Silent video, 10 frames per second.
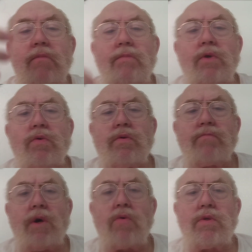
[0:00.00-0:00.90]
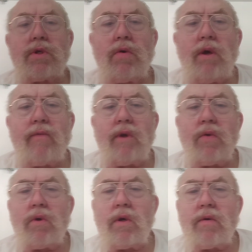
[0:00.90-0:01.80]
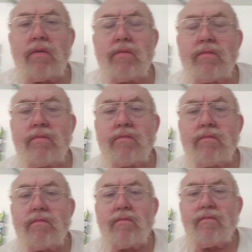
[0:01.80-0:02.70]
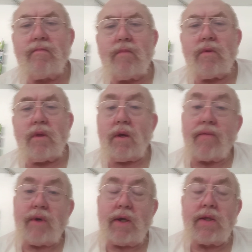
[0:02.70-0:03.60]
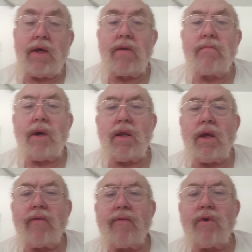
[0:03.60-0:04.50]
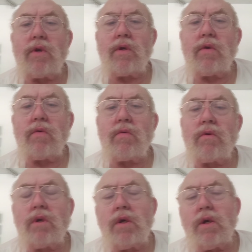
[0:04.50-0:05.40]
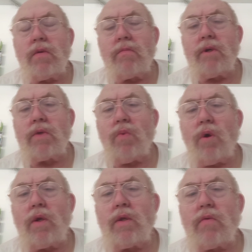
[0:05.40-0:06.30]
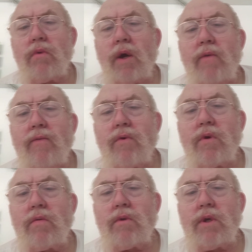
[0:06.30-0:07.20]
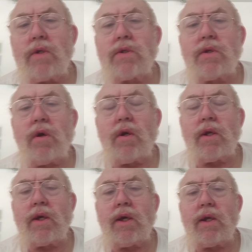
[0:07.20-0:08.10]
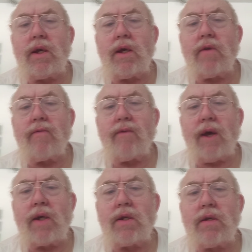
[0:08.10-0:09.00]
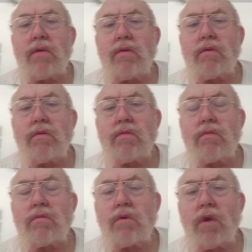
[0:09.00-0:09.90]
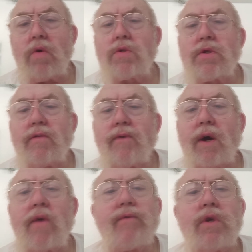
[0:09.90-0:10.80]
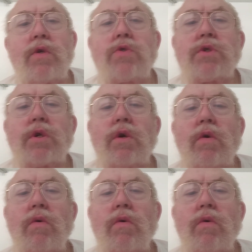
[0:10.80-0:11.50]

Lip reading: bones go everywhere. I've got that in my left foot too. But the one in the right foot, it started getting infected close to 5 years ago.